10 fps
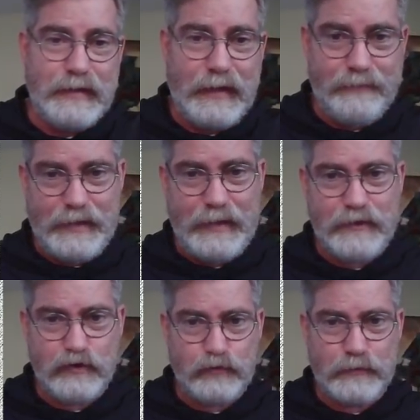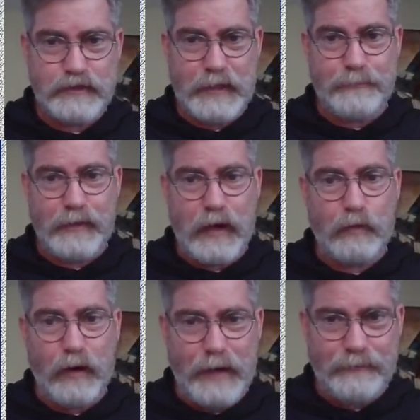And the angels which kept not
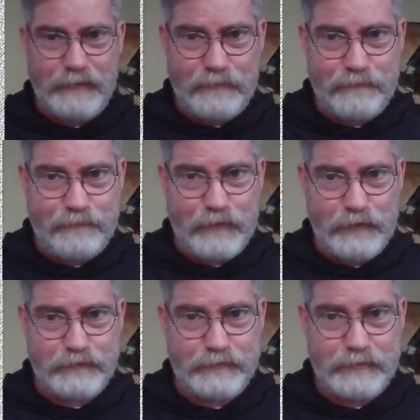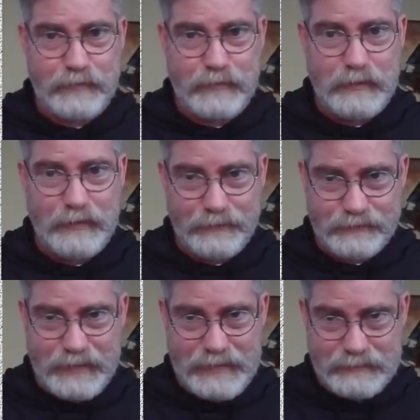what? Their first
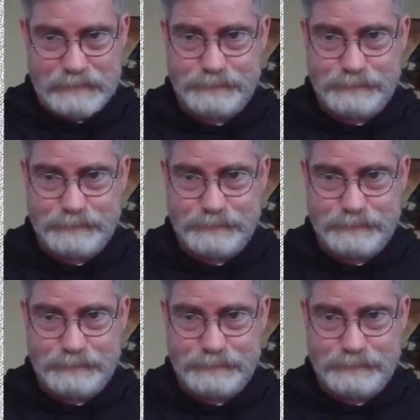estate.